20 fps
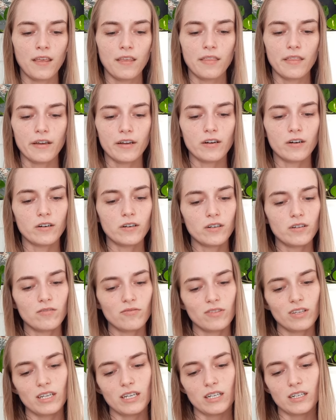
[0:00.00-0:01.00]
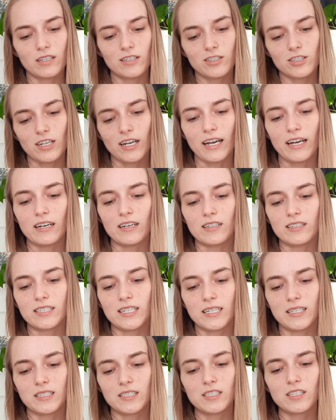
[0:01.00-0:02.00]
The cult of the inner child
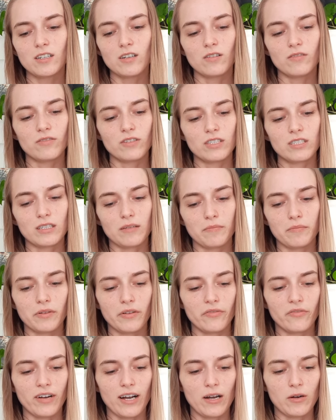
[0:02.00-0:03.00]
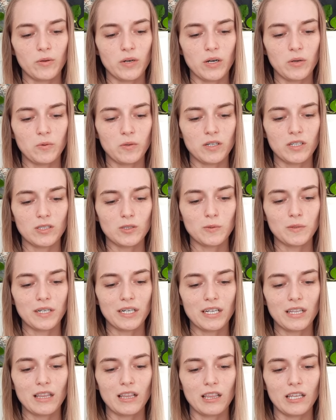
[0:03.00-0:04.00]
tends to oversimplify what
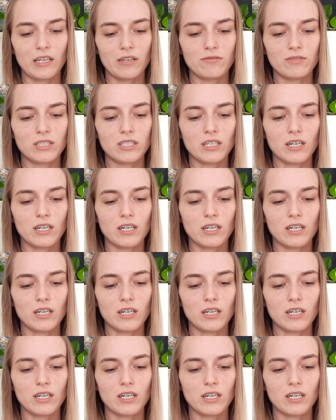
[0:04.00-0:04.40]
Wordsworth leaves